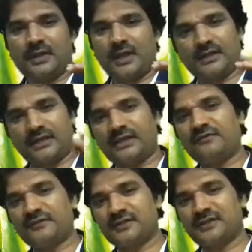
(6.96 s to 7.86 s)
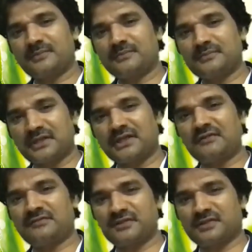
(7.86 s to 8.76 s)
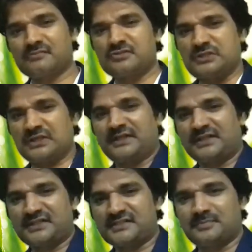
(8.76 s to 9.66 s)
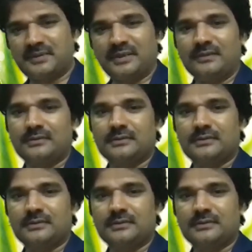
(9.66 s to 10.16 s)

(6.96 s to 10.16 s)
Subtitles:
I ran after them with a greater speed.